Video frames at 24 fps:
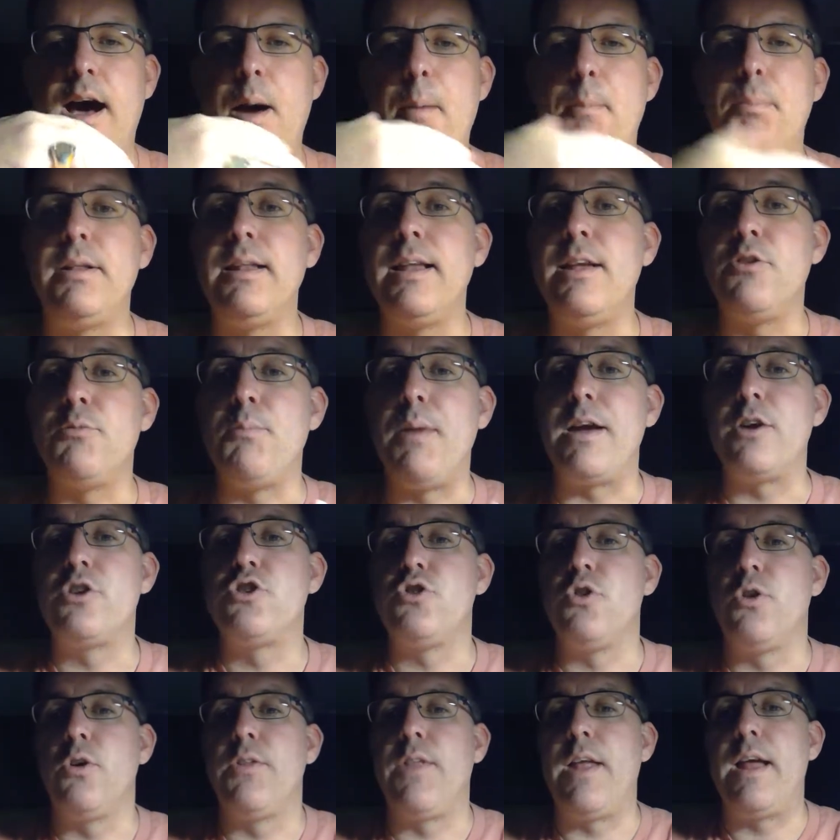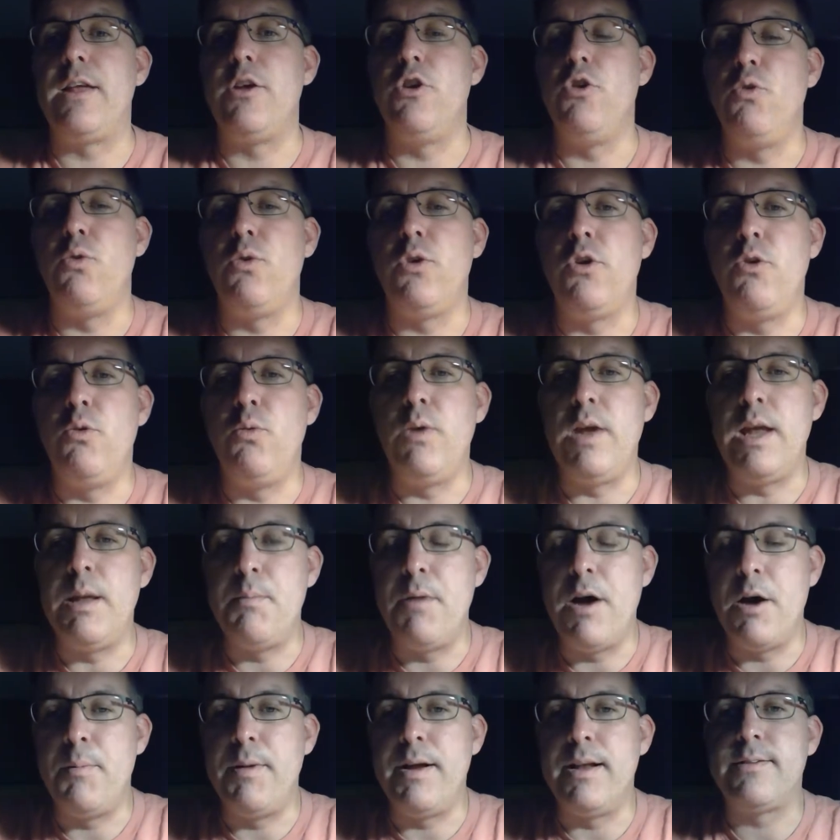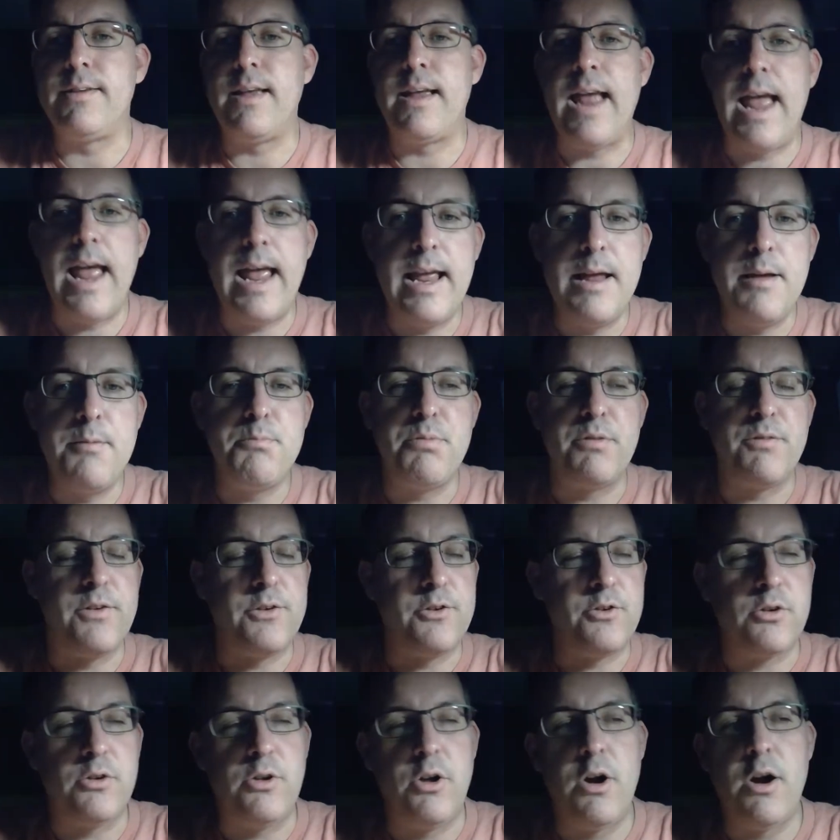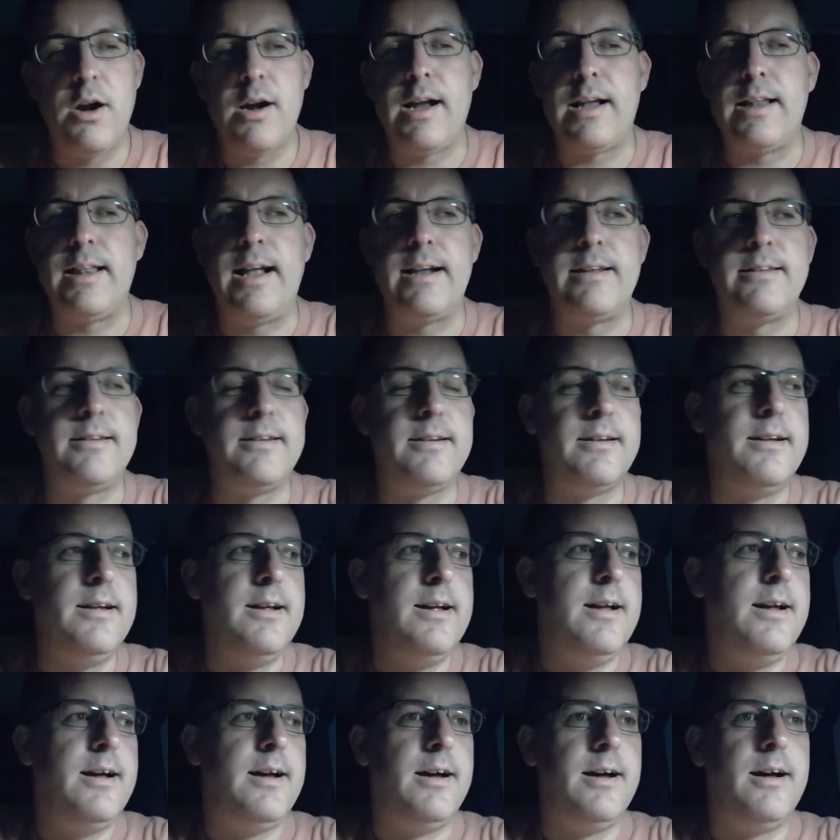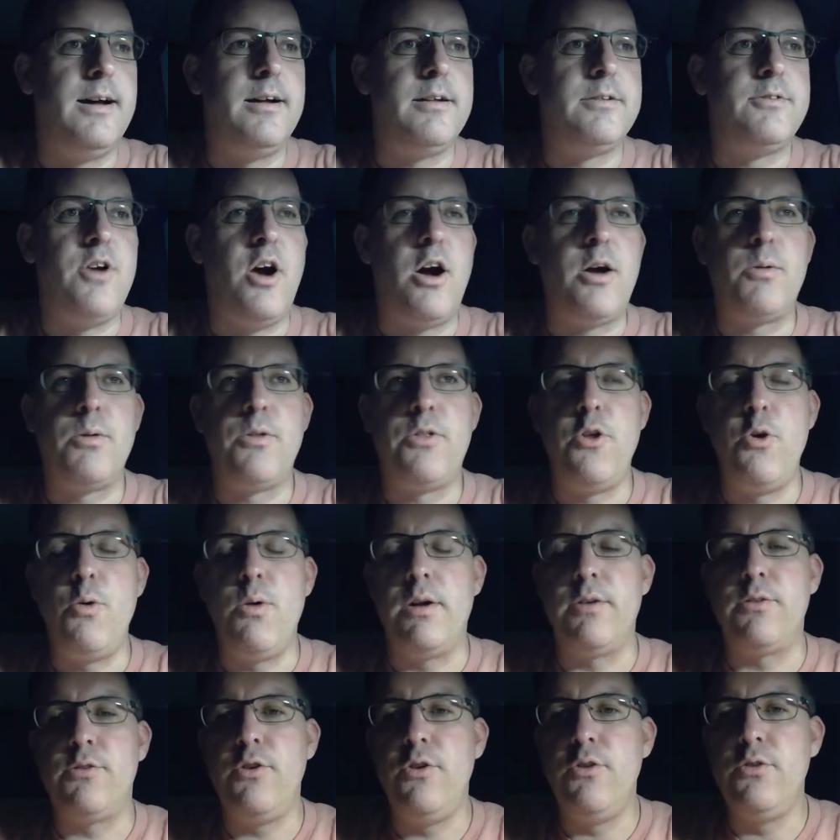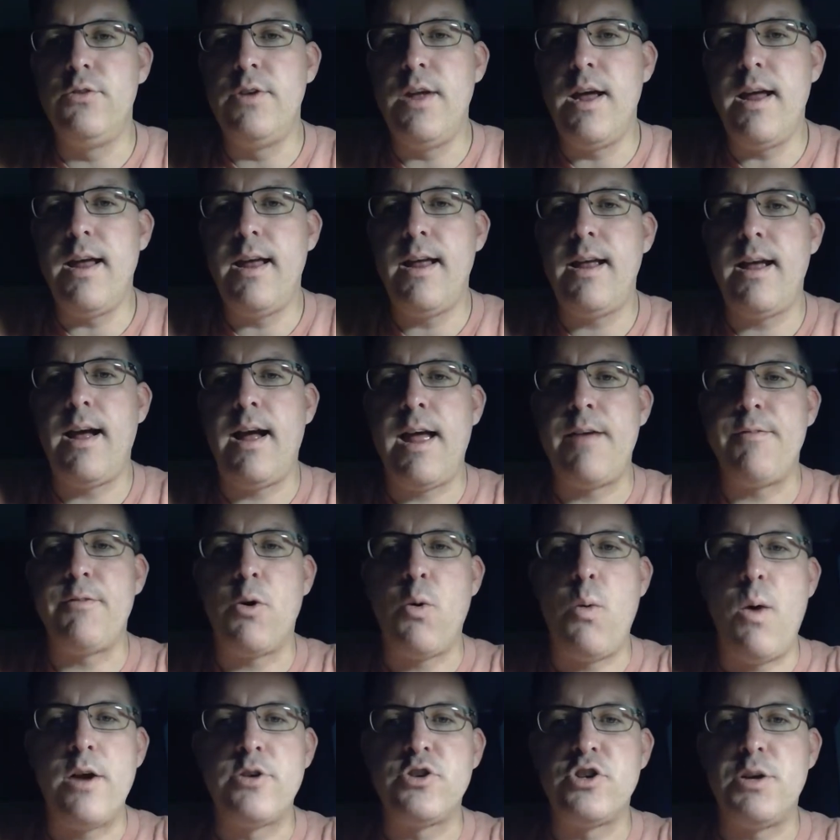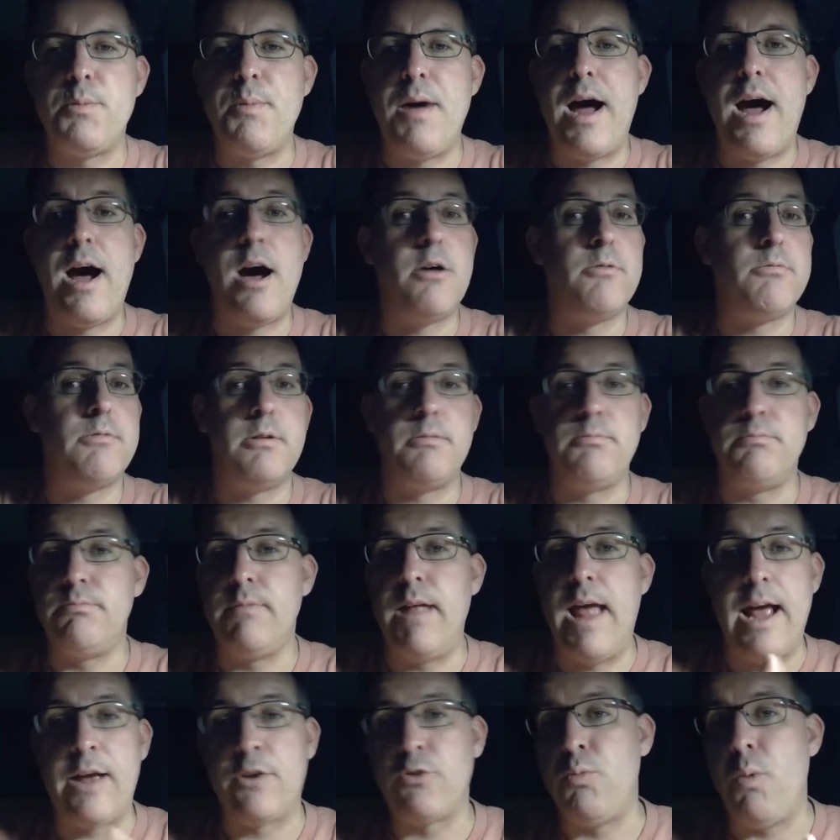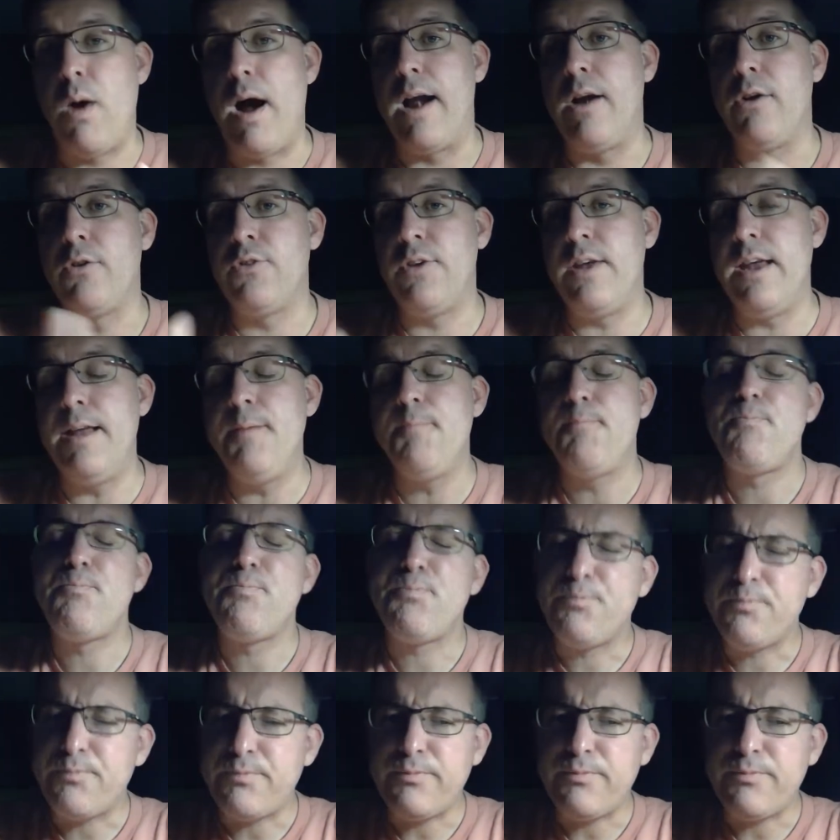please make sure that you email me and say, hey, Professor Clark, I'd like to talk with you on Tuesday. I have a question about X, Y, or Z.